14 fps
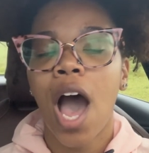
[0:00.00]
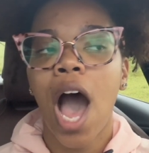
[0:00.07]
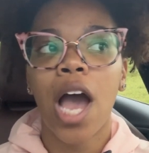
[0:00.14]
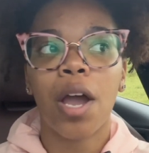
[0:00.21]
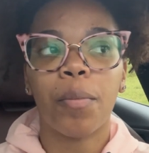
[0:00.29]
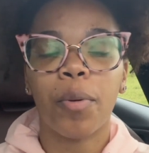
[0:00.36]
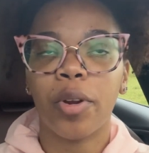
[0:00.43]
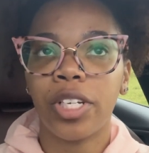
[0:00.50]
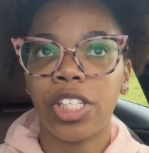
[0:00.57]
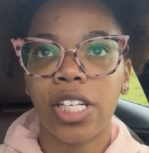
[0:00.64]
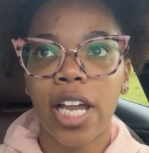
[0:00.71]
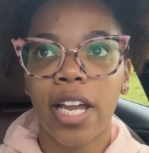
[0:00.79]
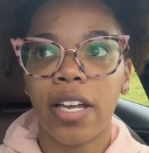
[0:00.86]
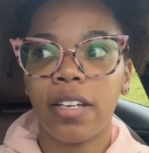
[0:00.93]
I
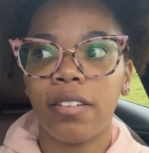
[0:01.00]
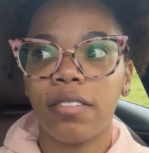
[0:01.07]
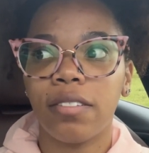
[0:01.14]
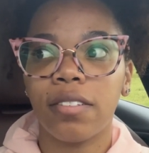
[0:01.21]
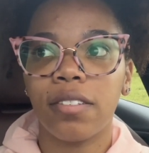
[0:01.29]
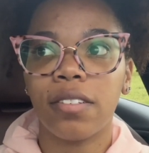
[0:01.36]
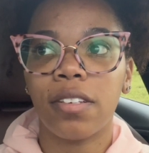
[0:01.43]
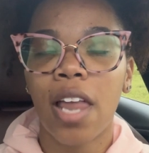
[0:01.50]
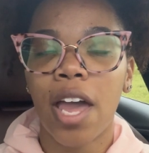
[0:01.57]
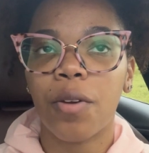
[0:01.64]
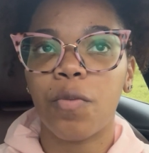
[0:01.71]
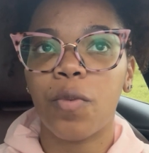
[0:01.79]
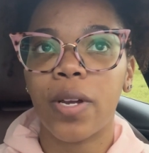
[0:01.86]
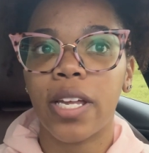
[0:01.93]
appreciate
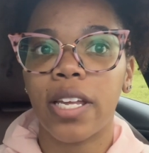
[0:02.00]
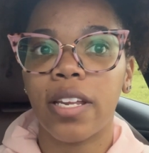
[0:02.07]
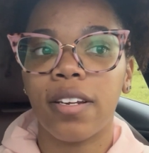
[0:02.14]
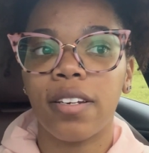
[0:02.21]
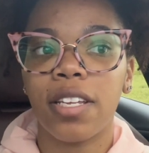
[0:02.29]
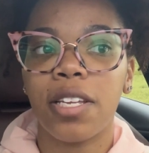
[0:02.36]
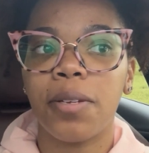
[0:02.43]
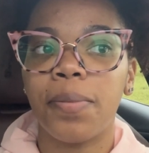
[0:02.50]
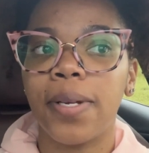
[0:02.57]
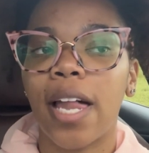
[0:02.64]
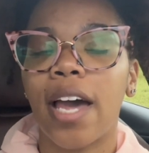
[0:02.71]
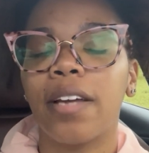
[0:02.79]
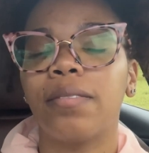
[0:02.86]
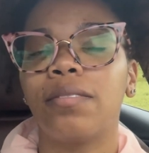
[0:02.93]
like when he be
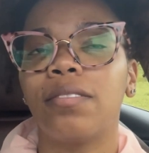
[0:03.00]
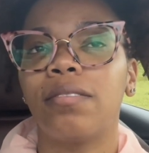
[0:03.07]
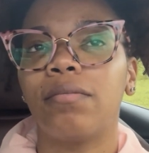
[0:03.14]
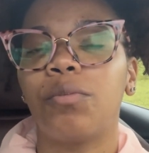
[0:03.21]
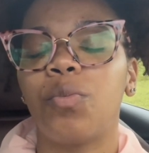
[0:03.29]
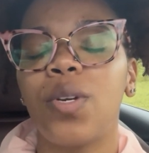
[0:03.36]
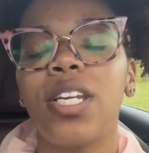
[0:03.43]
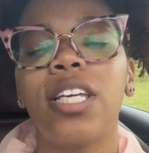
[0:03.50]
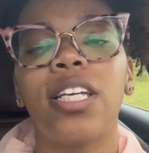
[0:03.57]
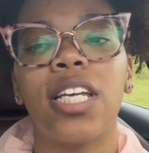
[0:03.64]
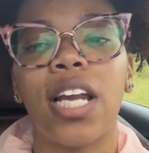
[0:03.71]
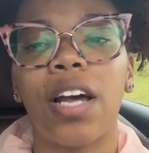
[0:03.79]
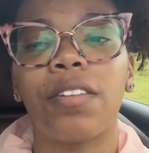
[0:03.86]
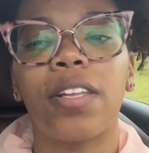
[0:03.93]
like, we need
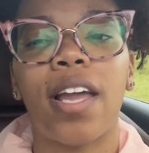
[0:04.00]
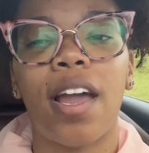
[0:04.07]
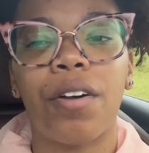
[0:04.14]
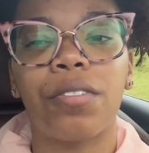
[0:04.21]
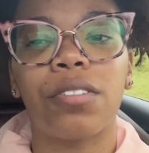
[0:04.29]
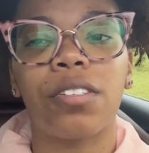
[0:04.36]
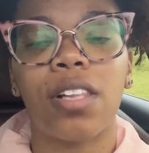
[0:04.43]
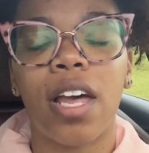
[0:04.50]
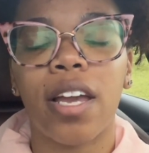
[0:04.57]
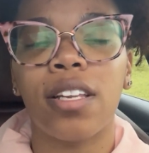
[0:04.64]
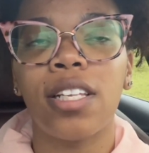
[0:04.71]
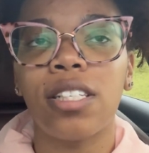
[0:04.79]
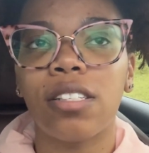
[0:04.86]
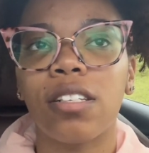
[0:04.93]
to get out the house. Like,
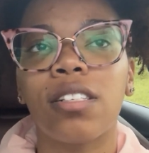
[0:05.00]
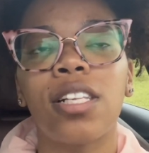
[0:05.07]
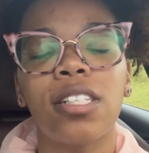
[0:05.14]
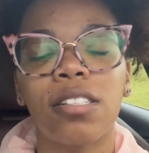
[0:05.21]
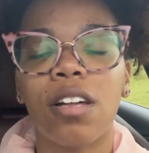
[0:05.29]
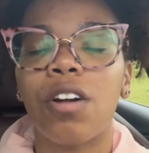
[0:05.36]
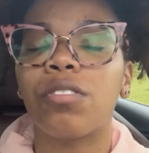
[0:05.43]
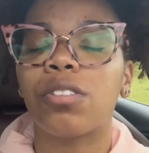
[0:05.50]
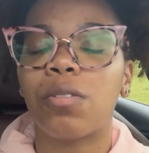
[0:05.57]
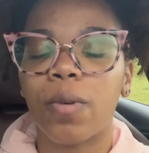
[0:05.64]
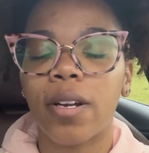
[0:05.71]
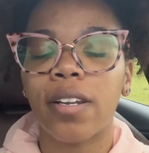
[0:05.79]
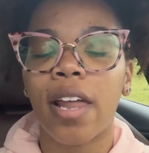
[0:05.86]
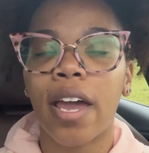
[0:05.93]
let's go
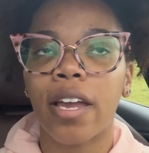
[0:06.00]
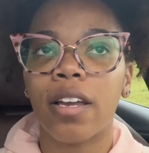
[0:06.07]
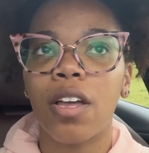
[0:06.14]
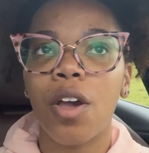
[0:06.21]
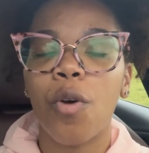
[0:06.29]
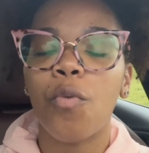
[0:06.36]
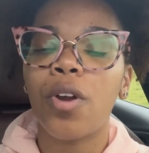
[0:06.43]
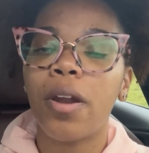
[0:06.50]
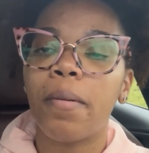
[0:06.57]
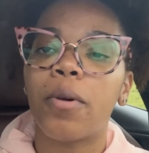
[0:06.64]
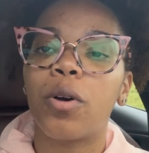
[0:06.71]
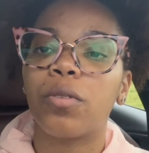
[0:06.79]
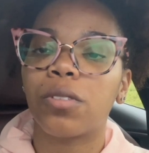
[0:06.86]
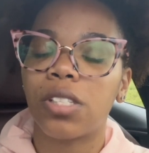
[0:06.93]
somewhere. Like, when I'm
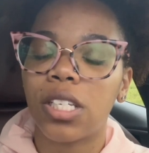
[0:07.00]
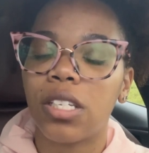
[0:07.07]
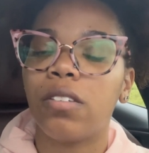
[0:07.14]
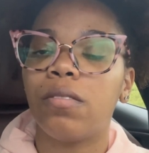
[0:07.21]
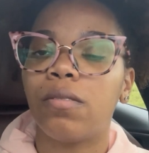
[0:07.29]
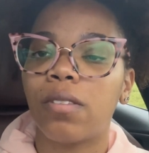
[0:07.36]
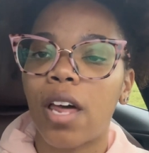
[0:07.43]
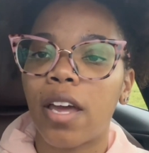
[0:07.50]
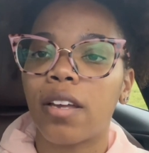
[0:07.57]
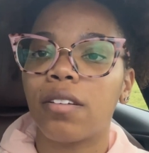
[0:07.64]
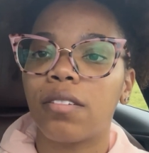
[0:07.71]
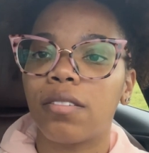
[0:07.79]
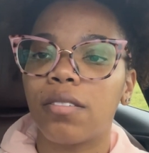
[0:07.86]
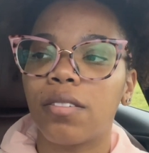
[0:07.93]
going to see you? Like,
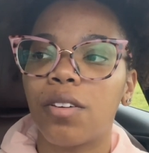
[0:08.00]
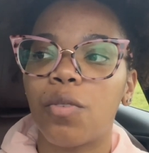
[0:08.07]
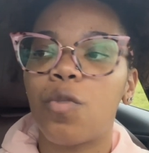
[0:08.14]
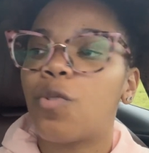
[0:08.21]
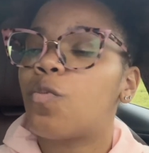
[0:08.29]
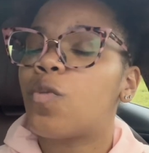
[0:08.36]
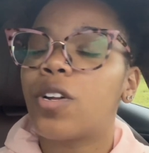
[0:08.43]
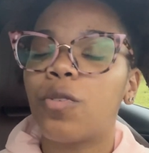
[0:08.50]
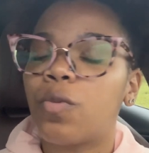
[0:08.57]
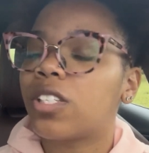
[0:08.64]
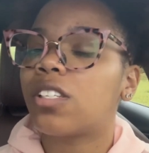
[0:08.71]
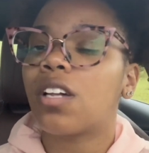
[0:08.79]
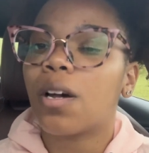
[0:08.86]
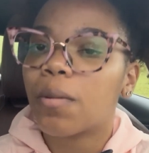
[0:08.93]

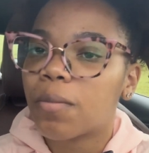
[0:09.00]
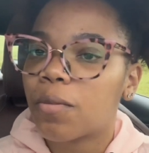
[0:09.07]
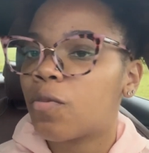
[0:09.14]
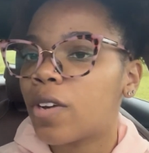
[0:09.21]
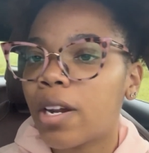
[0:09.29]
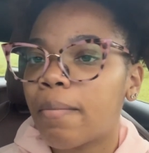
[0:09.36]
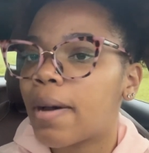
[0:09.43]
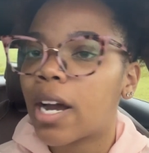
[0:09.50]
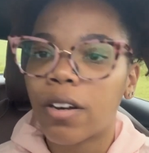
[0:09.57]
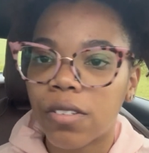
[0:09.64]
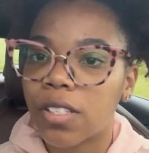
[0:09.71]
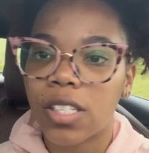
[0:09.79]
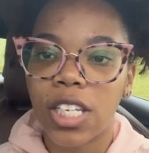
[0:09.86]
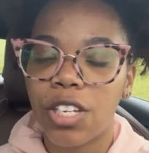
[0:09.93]
what's up? When am I going
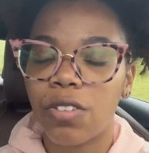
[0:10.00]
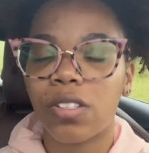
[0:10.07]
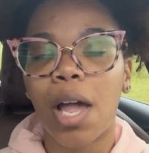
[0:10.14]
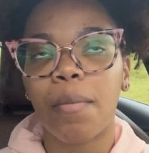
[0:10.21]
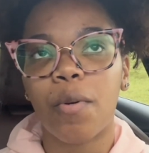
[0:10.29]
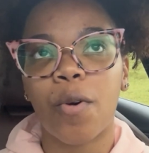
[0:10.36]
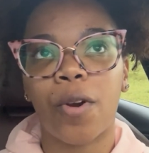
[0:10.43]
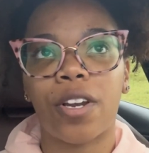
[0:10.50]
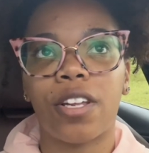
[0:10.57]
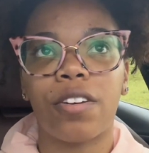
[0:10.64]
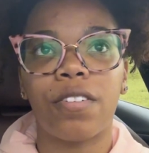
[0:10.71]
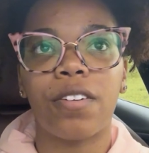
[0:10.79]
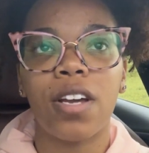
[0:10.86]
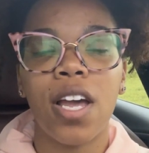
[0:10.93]
to see you type of
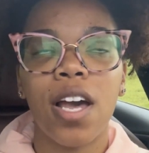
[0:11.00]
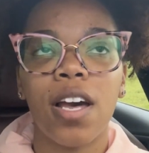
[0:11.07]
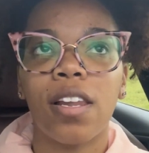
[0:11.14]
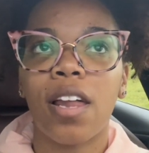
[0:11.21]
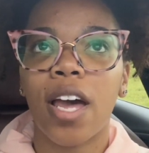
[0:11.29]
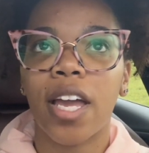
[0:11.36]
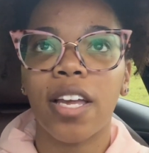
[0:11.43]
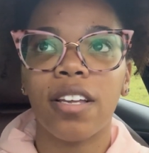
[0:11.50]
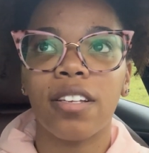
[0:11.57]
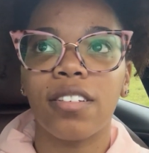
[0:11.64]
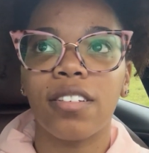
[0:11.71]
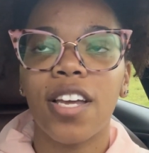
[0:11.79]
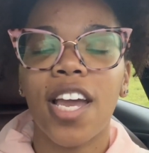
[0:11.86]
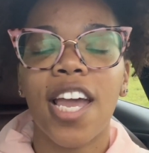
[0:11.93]
ordeal? Like,
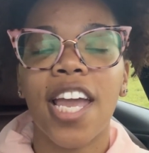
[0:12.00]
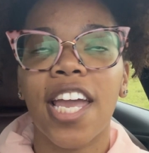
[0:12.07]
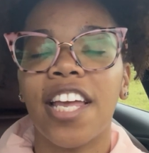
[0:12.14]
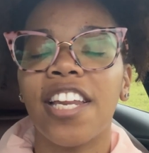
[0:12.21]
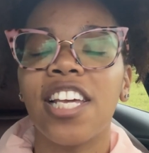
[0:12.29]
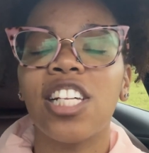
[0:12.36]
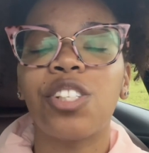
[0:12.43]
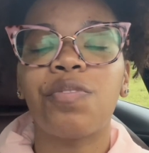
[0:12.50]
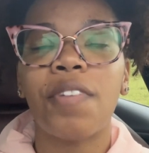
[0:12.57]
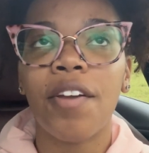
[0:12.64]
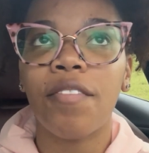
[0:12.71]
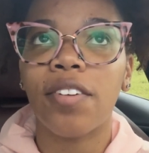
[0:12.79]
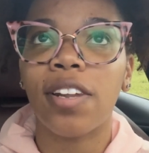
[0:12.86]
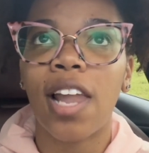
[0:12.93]
and his
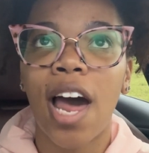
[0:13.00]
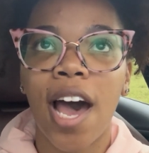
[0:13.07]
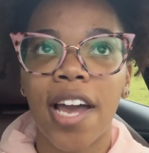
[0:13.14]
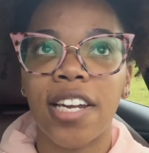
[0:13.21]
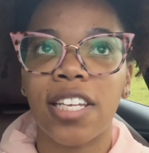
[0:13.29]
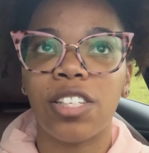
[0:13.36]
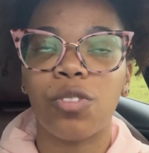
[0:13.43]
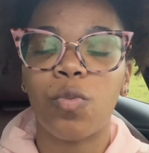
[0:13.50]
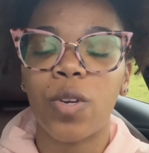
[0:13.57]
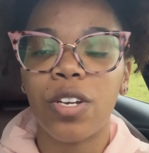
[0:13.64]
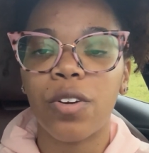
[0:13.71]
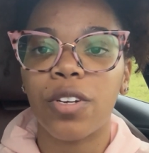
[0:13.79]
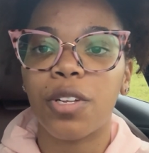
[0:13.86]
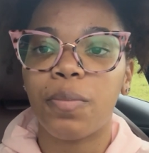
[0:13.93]
favorite line is, when
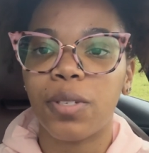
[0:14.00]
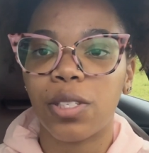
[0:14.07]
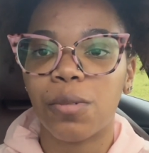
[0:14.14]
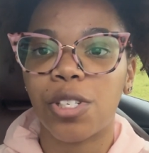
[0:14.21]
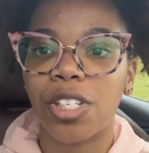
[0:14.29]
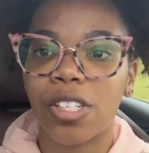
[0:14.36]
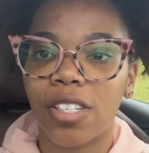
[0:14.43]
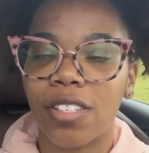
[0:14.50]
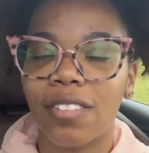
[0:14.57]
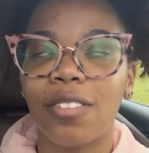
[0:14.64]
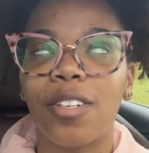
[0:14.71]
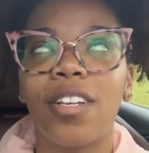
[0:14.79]
you going to give me some sugar?